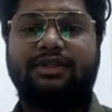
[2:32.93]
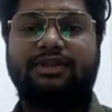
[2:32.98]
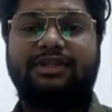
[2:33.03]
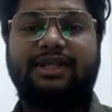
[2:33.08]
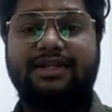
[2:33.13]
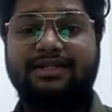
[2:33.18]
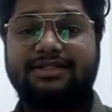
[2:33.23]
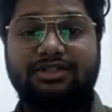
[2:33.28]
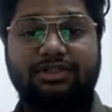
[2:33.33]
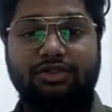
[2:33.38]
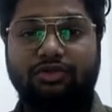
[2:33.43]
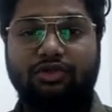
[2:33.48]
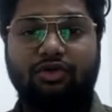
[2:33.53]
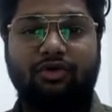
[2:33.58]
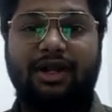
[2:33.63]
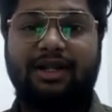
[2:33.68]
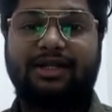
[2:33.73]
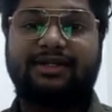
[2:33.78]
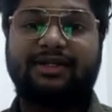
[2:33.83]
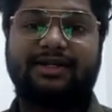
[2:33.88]
There is
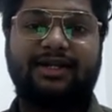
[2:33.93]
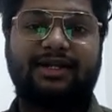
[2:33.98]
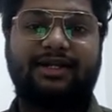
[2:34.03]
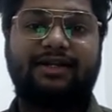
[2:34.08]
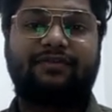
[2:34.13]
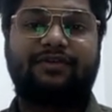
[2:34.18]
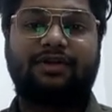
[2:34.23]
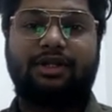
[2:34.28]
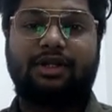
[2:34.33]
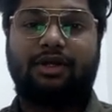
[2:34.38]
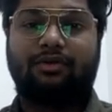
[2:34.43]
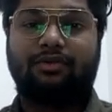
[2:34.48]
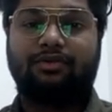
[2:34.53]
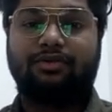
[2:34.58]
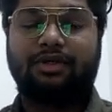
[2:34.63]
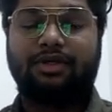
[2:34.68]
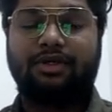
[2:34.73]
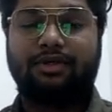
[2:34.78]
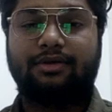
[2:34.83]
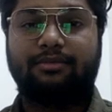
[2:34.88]
no alternative till now.
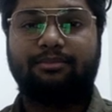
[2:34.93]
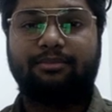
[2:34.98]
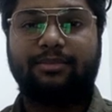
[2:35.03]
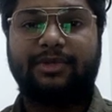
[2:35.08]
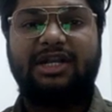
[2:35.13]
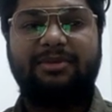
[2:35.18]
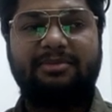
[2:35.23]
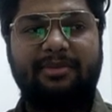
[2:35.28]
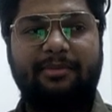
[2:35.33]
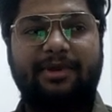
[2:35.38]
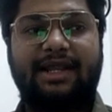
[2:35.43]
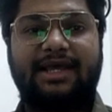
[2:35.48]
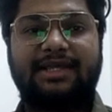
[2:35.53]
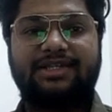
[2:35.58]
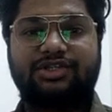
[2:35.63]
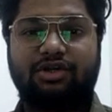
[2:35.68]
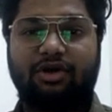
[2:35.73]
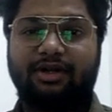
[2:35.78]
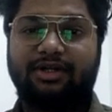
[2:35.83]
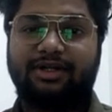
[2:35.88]
Many people
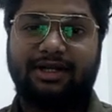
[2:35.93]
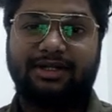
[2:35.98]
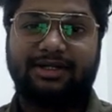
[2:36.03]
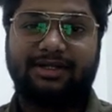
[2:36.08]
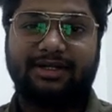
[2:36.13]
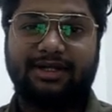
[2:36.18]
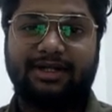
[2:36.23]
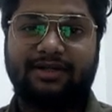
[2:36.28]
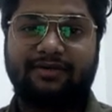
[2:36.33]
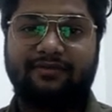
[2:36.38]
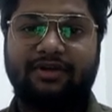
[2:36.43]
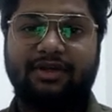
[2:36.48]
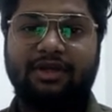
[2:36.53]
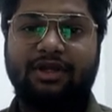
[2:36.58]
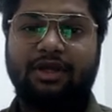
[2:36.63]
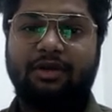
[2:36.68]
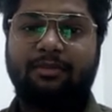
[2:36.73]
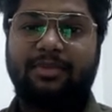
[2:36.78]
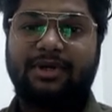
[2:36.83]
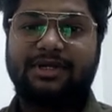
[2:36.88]
has got alternative,
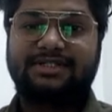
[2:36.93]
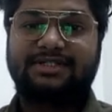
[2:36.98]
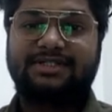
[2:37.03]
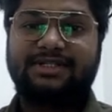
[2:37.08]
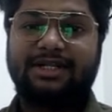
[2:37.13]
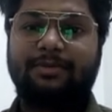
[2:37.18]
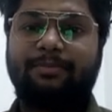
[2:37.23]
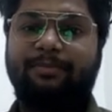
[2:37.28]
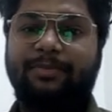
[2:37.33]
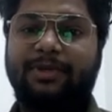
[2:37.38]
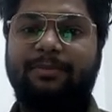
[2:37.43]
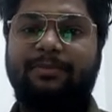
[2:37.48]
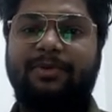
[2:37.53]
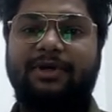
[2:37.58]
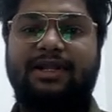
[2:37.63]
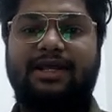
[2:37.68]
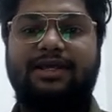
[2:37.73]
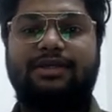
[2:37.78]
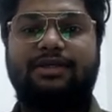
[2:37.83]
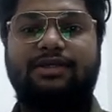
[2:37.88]
but still
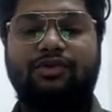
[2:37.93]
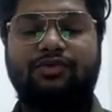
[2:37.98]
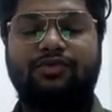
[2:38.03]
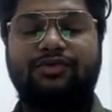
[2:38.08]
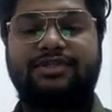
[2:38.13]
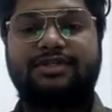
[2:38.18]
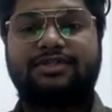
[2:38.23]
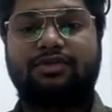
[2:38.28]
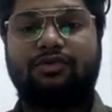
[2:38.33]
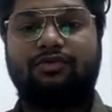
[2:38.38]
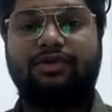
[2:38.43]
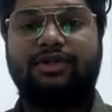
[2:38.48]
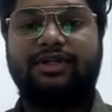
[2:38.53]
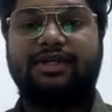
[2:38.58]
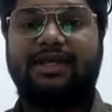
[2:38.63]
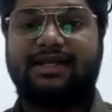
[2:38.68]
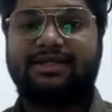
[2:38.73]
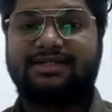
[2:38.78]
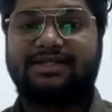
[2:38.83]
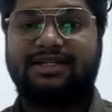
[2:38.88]
people uses
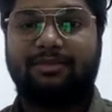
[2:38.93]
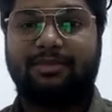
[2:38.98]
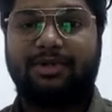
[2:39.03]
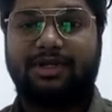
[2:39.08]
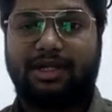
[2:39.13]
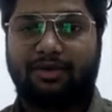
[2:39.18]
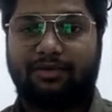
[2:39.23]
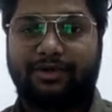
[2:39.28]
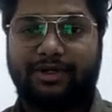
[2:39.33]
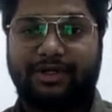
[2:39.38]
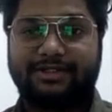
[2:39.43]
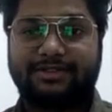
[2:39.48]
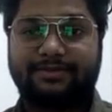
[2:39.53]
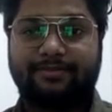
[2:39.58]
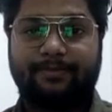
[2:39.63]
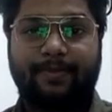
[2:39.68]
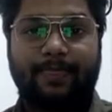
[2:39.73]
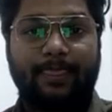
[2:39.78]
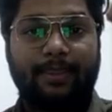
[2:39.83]
only HTML nowadays.